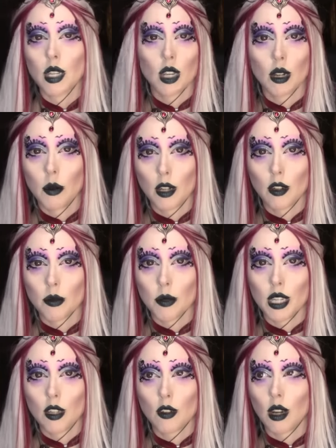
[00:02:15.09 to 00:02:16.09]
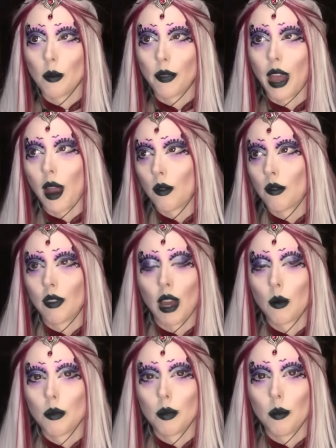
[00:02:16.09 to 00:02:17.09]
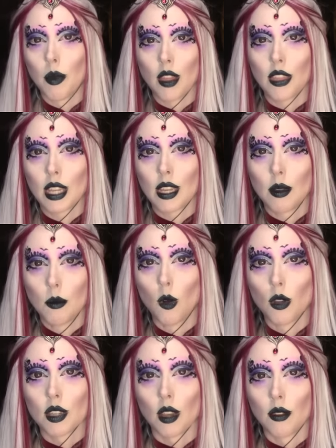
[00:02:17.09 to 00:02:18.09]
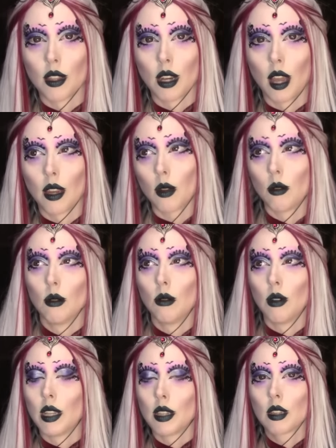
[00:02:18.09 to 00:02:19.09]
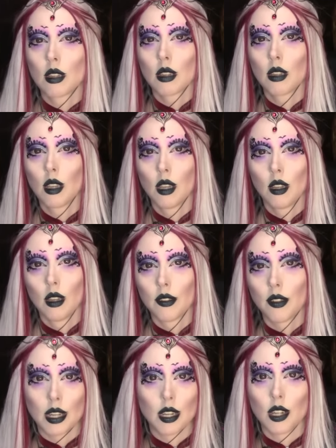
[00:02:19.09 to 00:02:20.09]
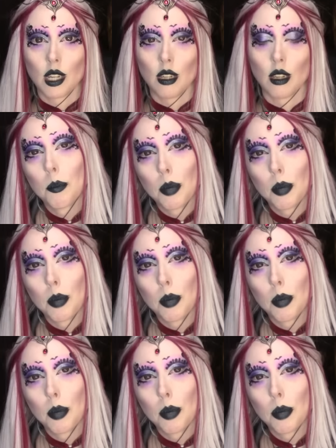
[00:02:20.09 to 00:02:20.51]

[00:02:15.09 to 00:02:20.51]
It's going to be a Christmassy stream. That would be my thinking more so than like, oh, it's fetishy.